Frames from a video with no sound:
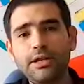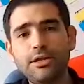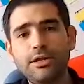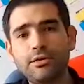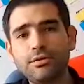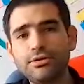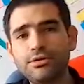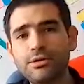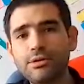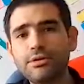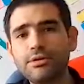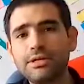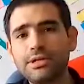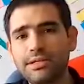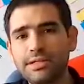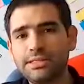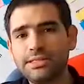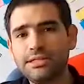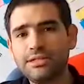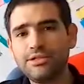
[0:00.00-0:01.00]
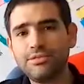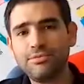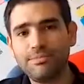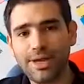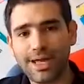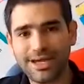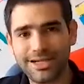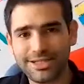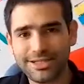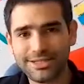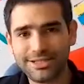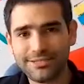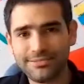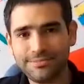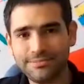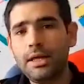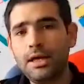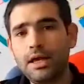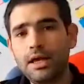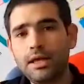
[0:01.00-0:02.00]
also easy to manage.
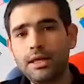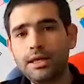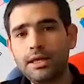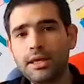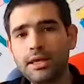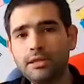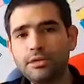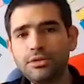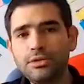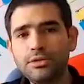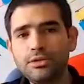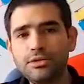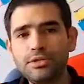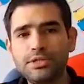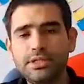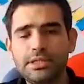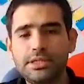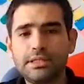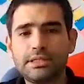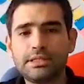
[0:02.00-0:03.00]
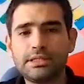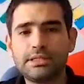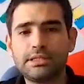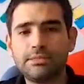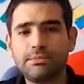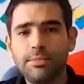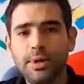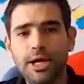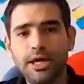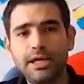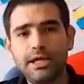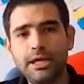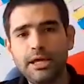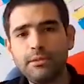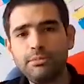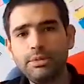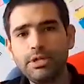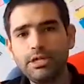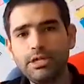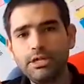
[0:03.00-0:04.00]
It can do this by
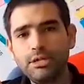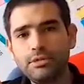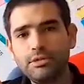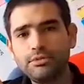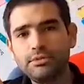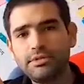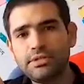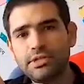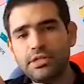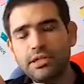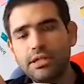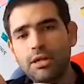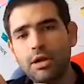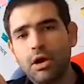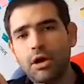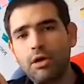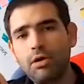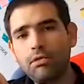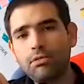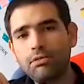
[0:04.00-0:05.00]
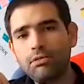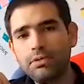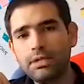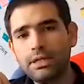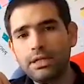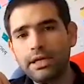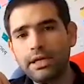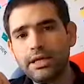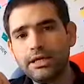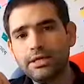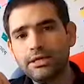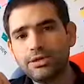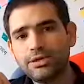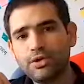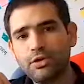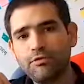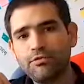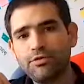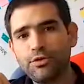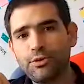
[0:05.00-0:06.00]
enabling you to see all the layers
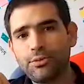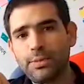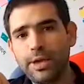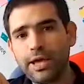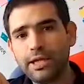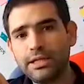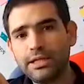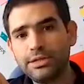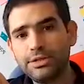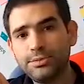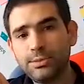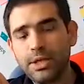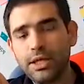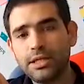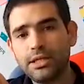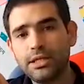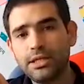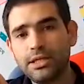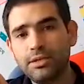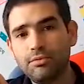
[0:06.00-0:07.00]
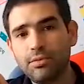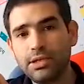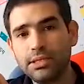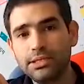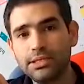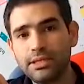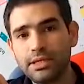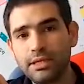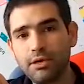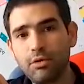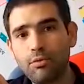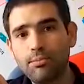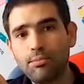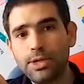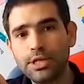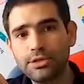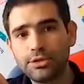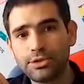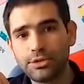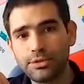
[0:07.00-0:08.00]
of your management in one single
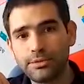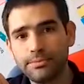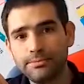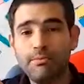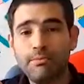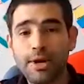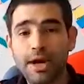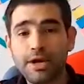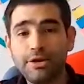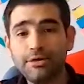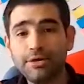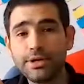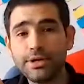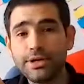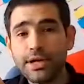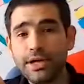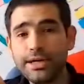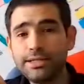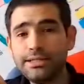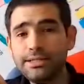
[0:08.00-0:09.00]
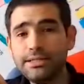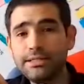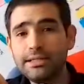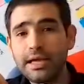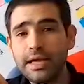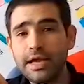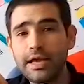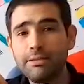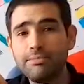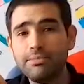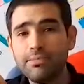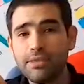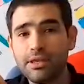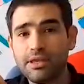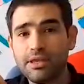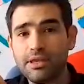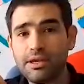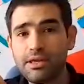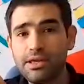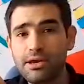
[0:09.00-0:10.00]
picture, by organizing them
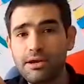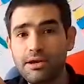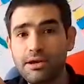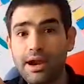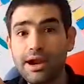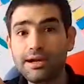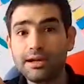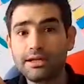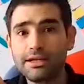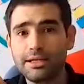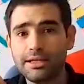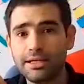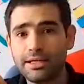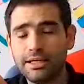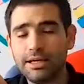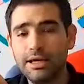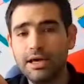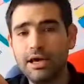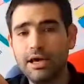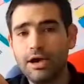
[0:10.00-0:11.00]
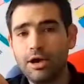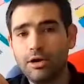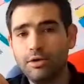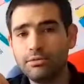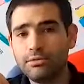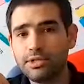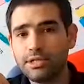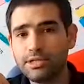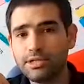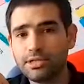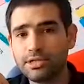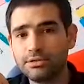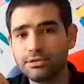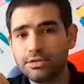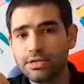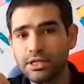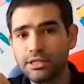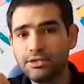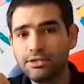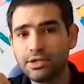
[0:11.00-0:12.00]
hierarchically on these
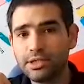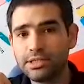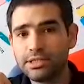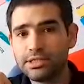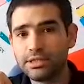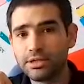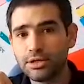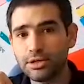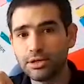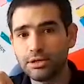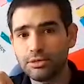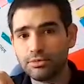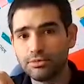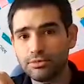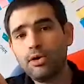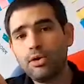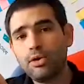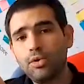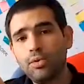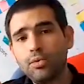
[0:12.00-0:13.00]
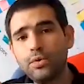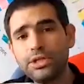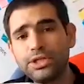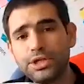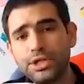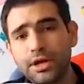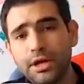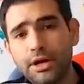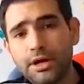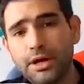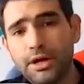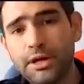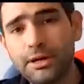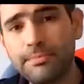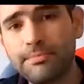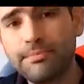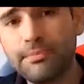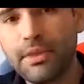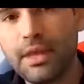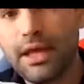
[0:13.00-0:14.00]
concentric circles, which
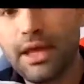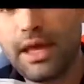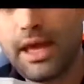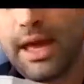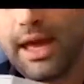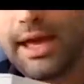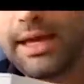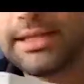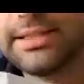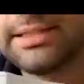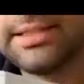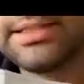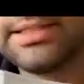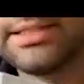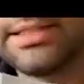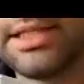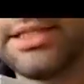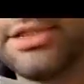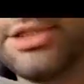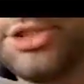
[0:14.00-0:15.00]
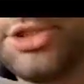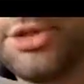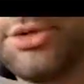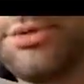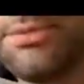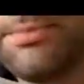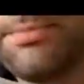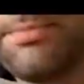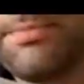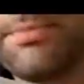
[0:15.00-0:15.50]
are existential,